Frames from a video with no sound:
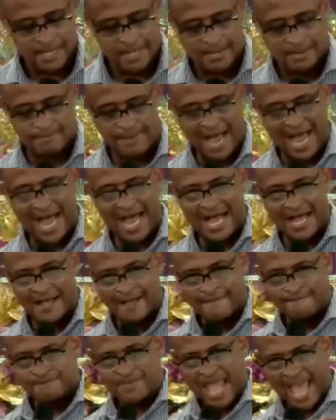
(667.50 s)
By
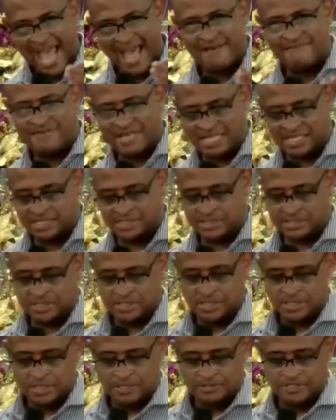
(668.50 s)
having
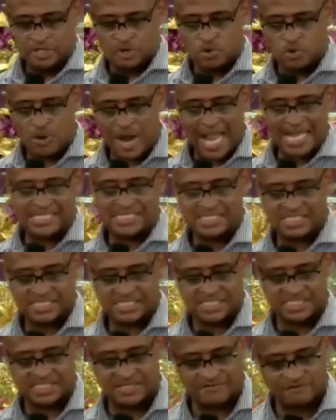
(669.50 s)
the righteousness